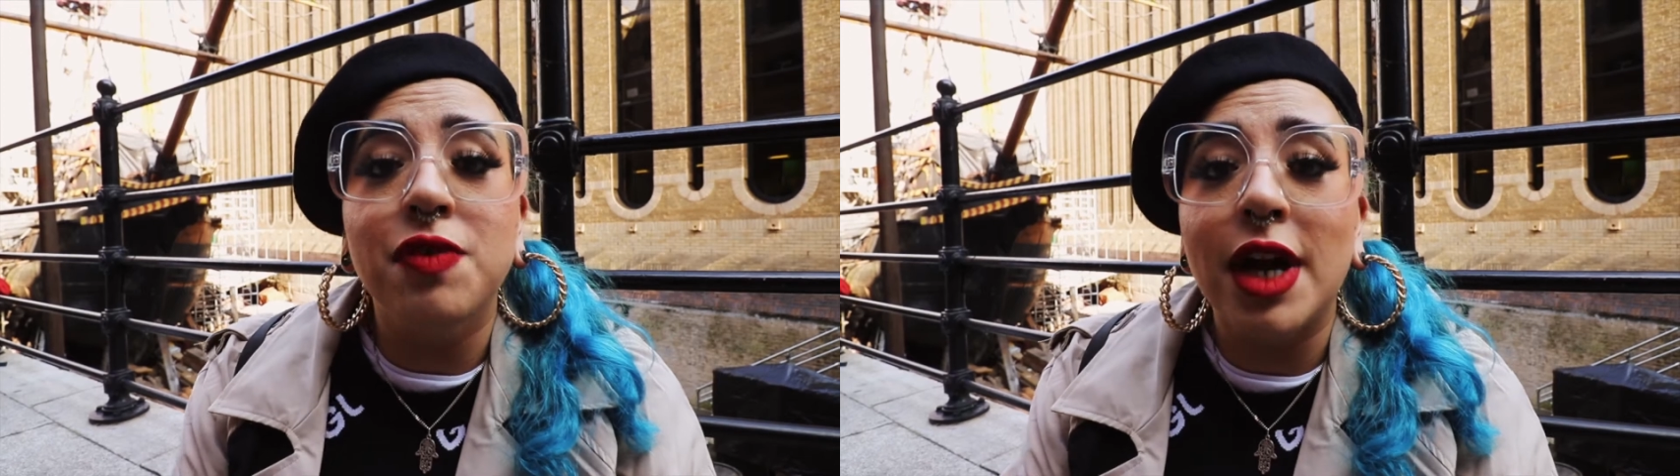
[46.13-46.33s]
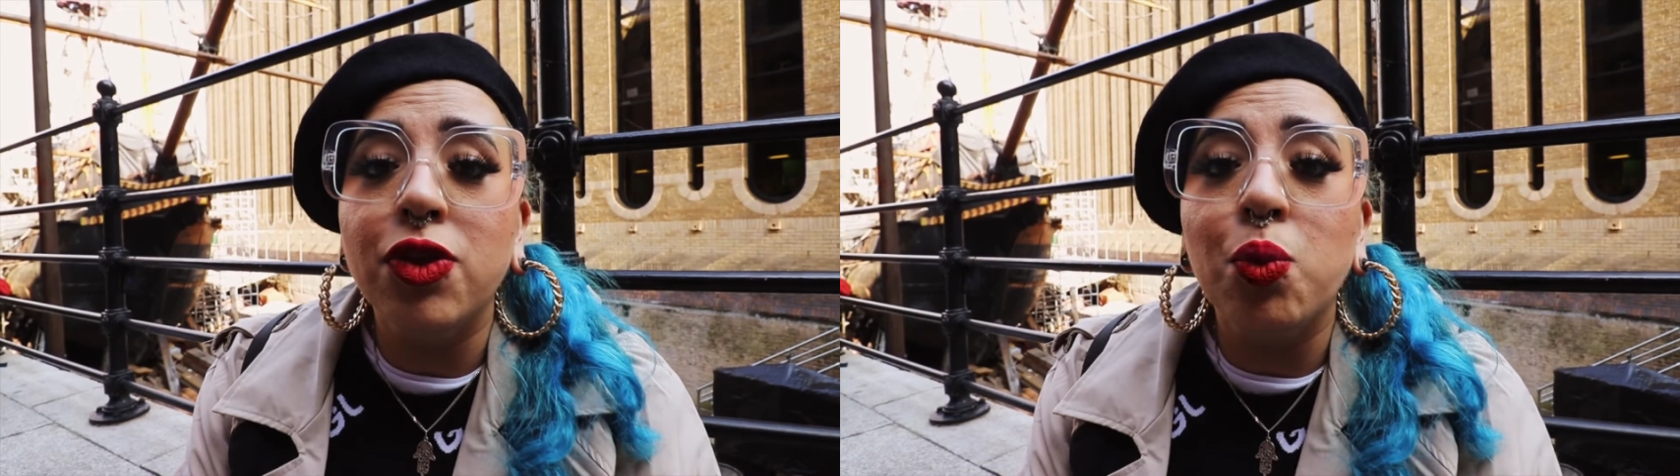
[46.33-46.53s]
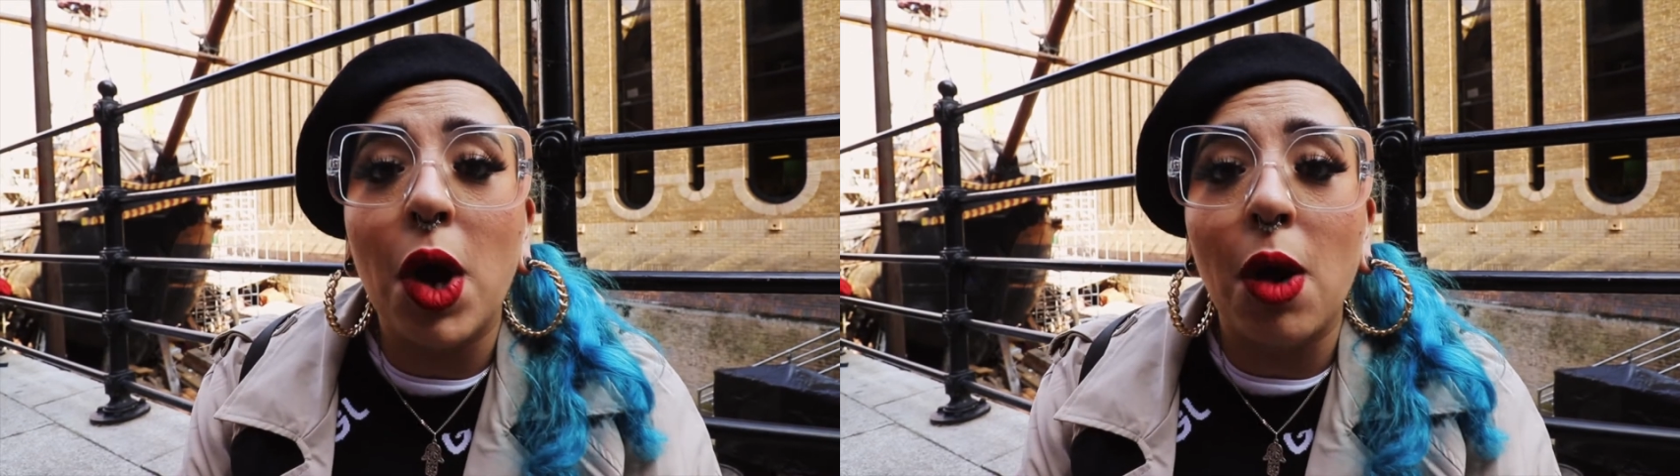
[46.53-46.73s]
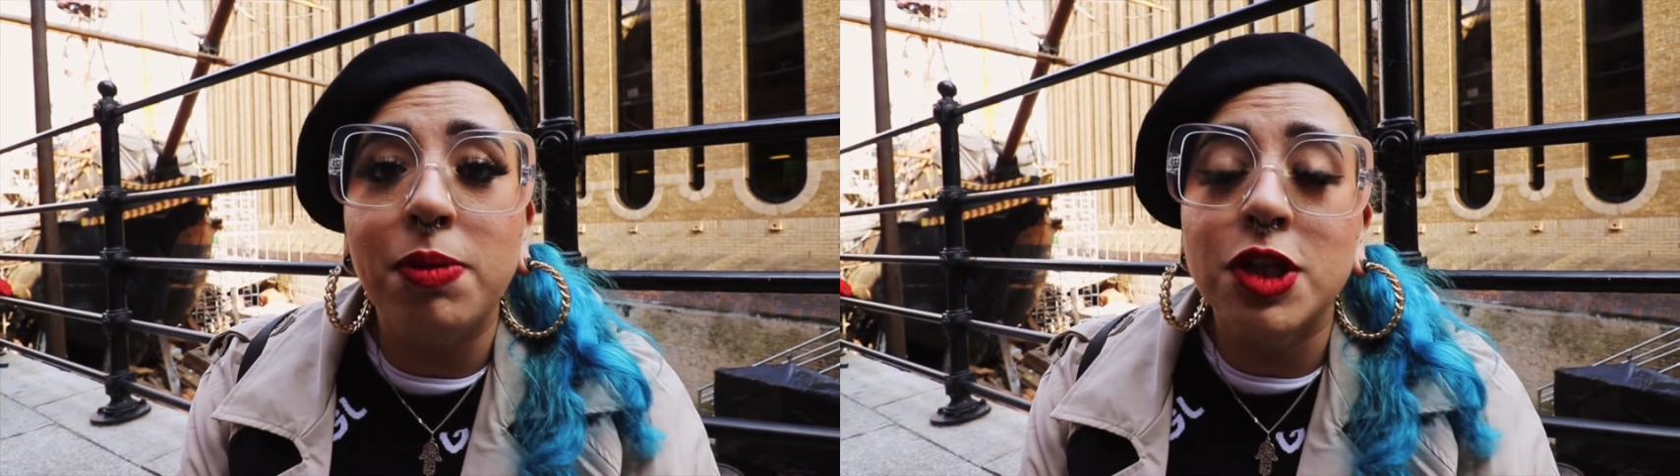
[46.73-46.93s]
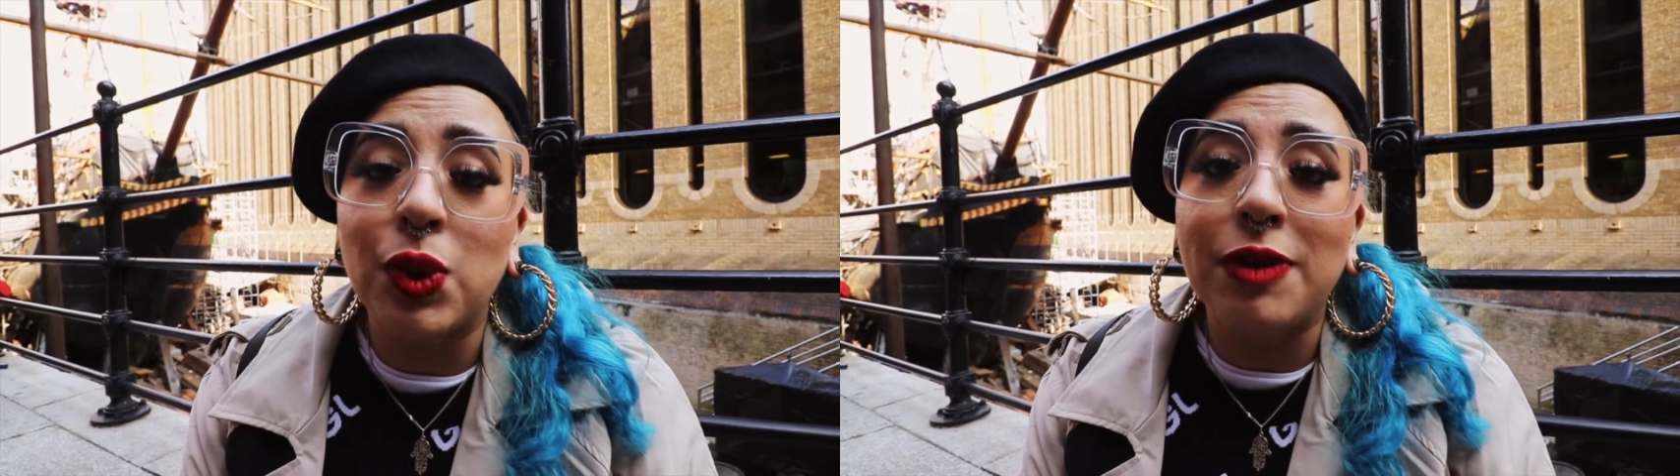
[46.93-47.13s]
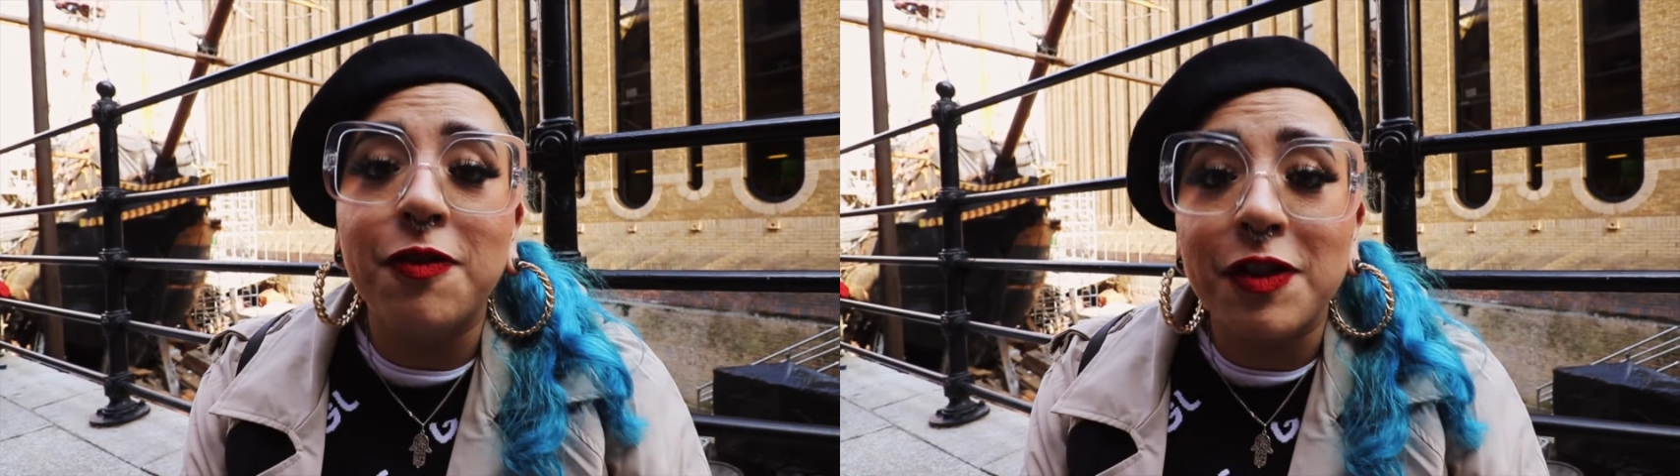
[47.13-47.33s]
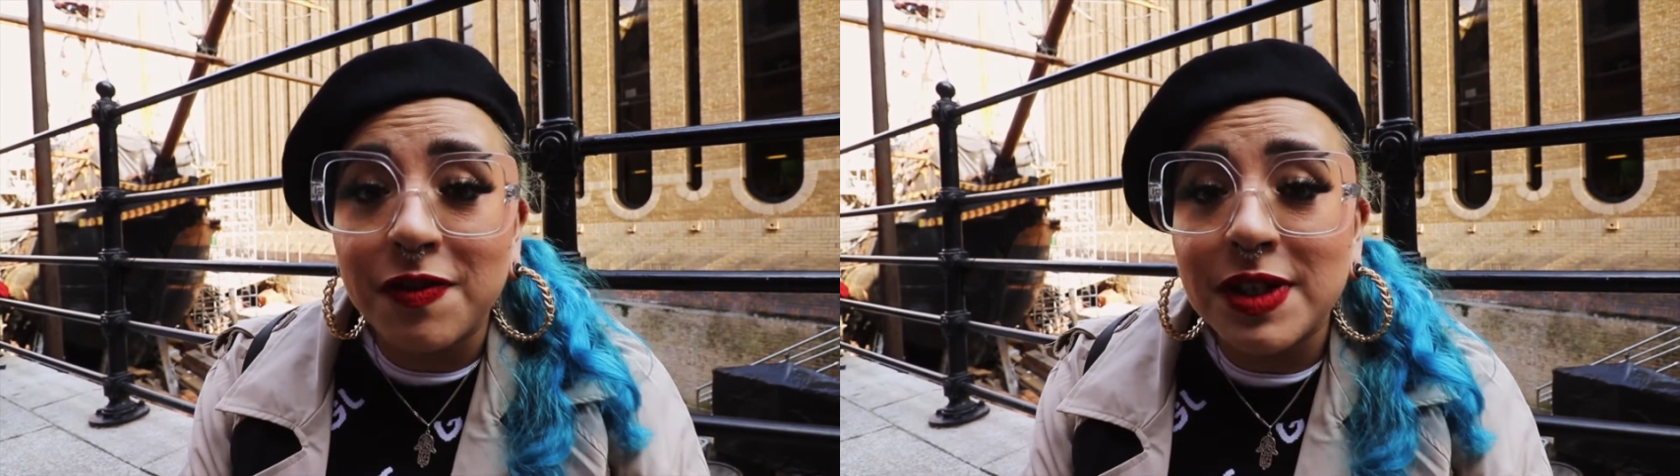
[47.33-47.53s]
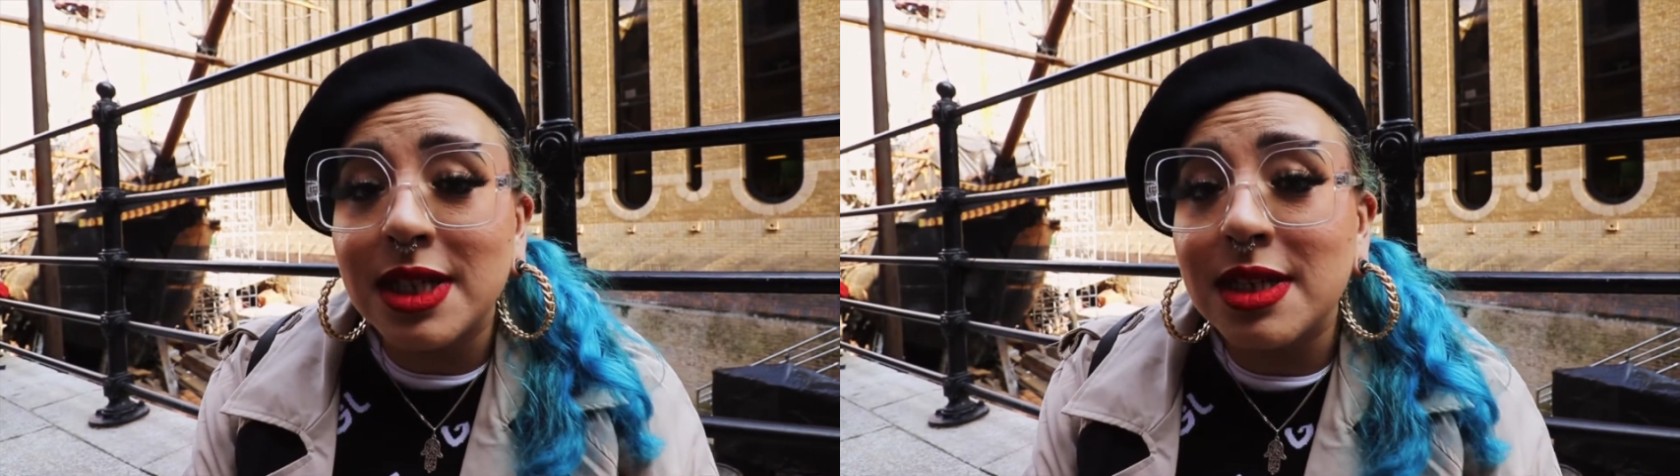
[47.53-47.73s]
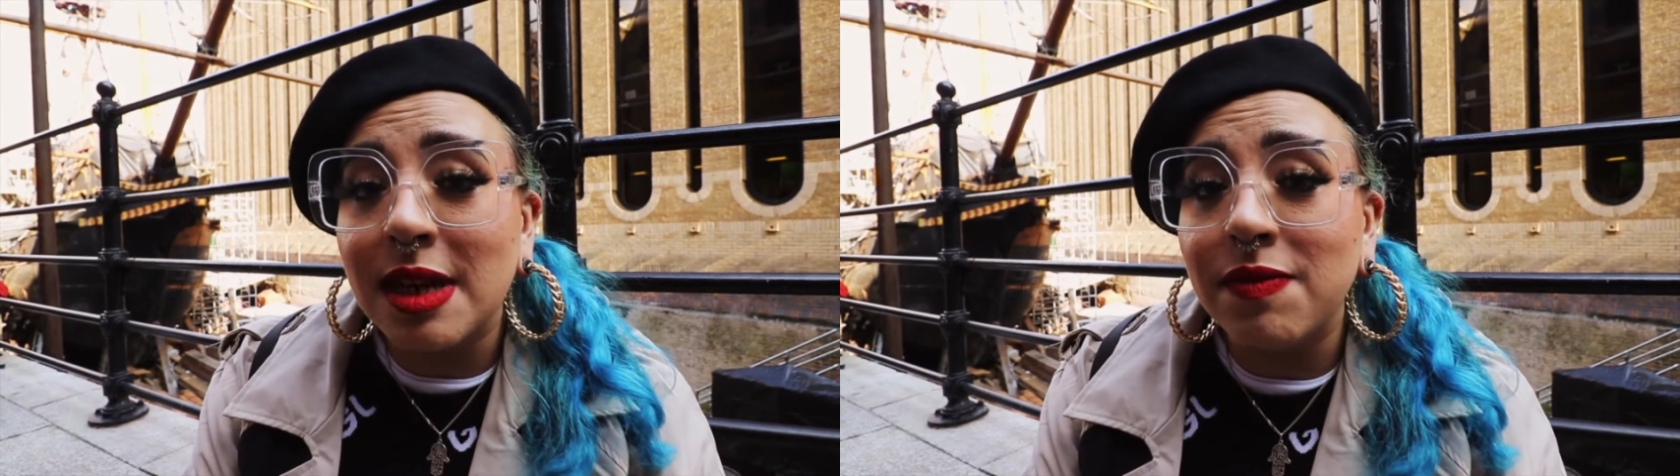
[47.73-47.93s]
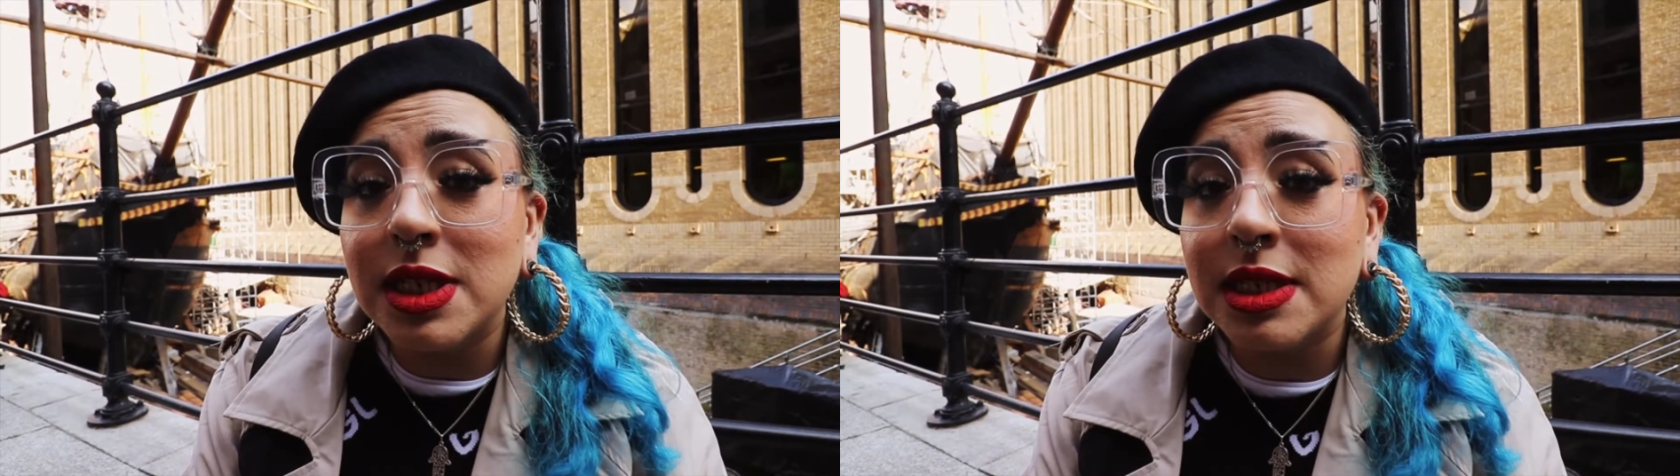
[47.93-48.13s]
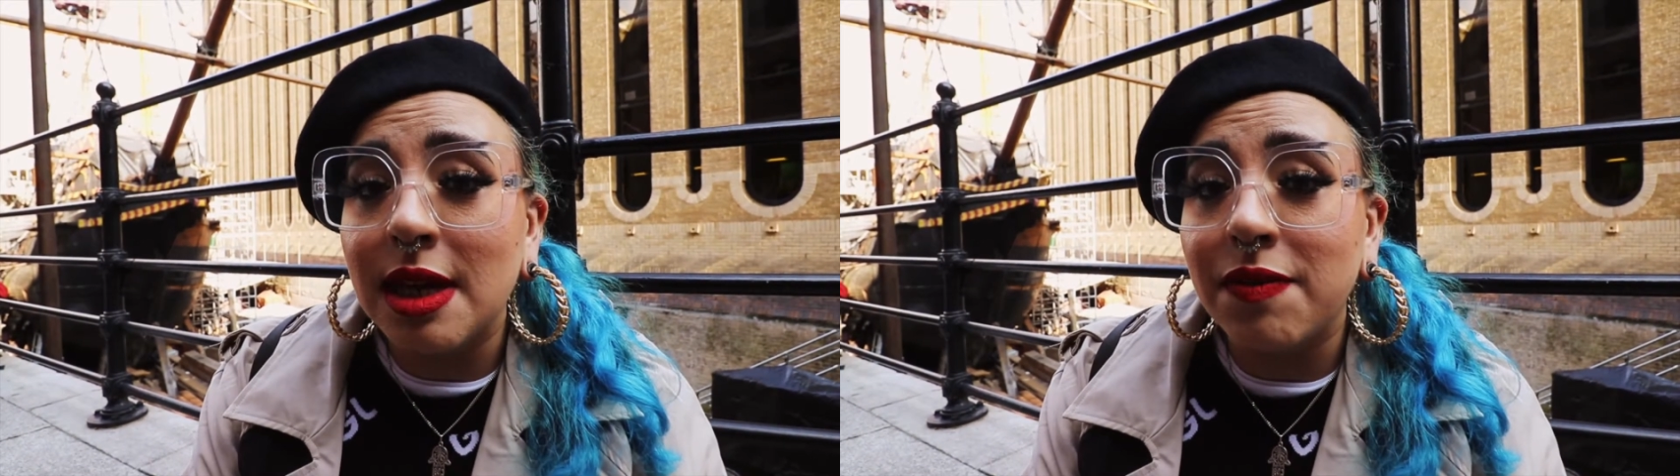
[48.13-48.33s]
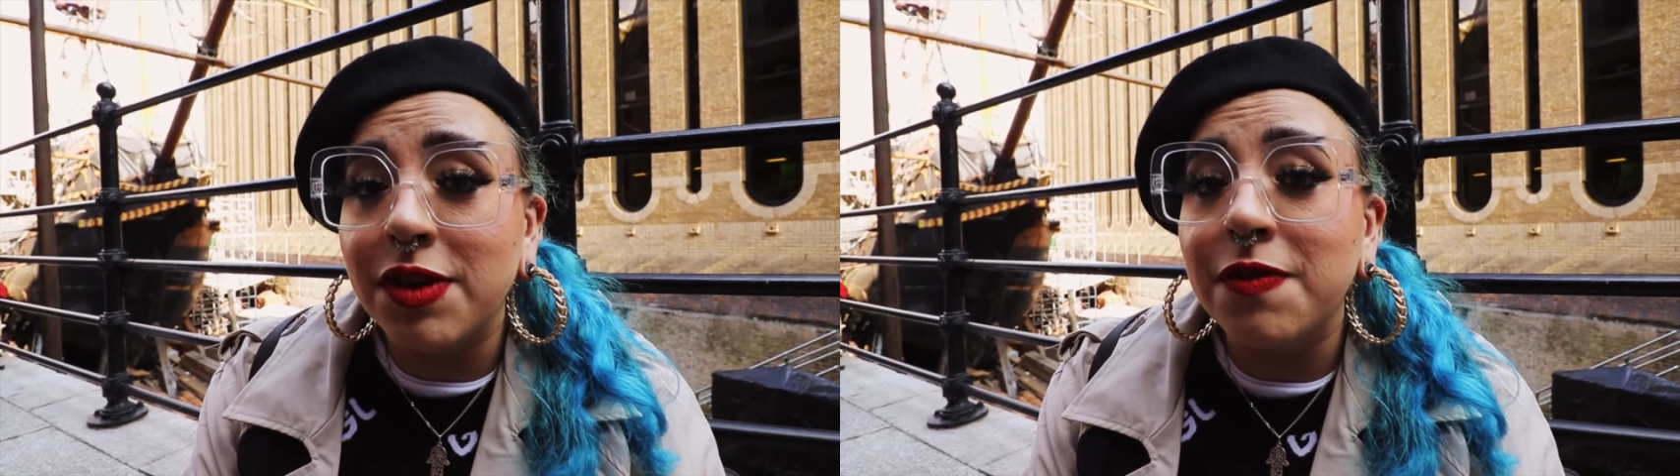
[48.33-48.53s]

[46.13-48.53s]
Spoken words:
around the world between 1577